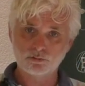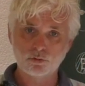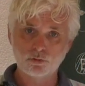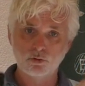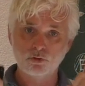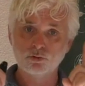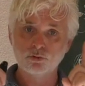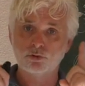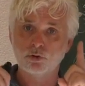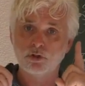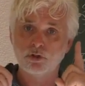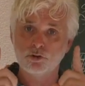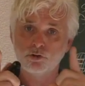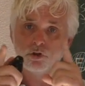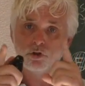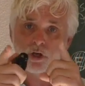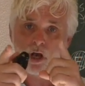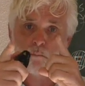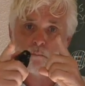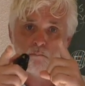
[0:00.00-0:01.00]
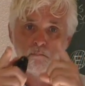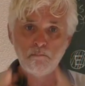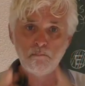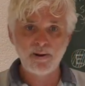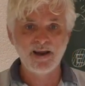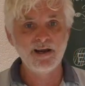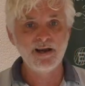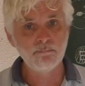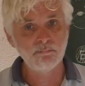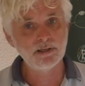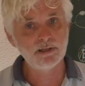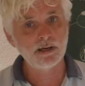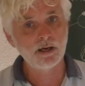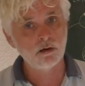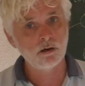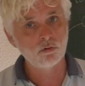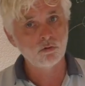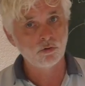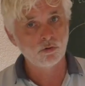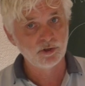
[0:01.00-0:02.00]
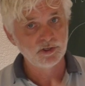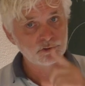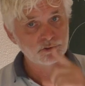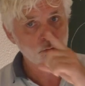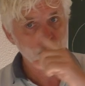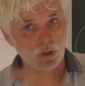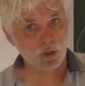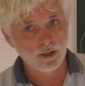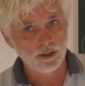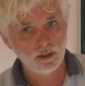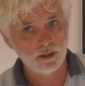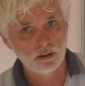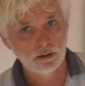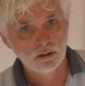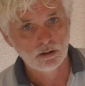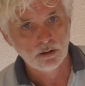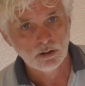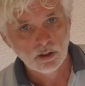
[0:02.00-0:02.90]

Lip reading: so that you can pin me down on this one,